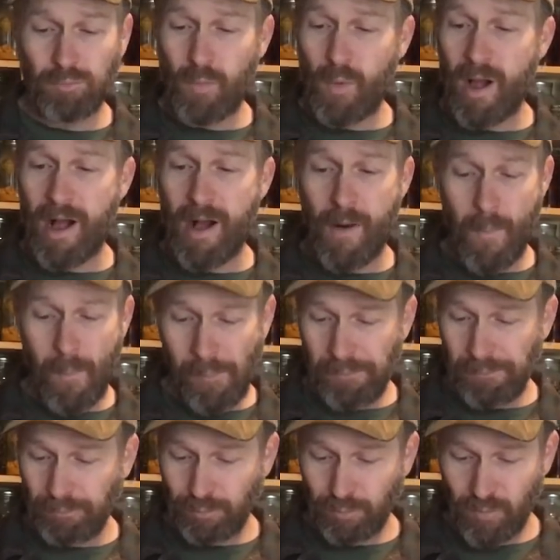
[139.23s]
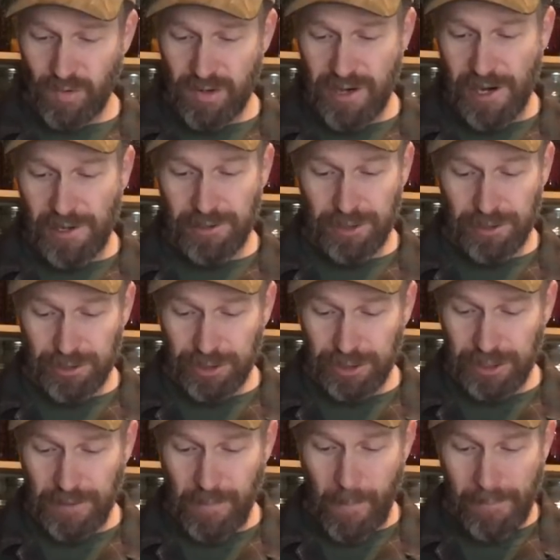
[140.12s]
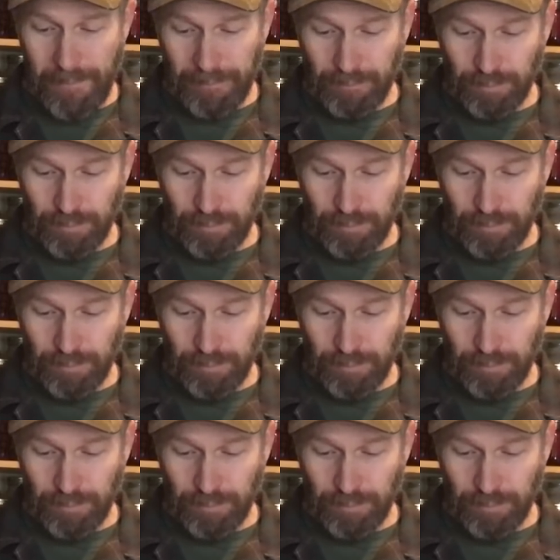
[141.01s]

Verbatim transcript: wow, the texture's good.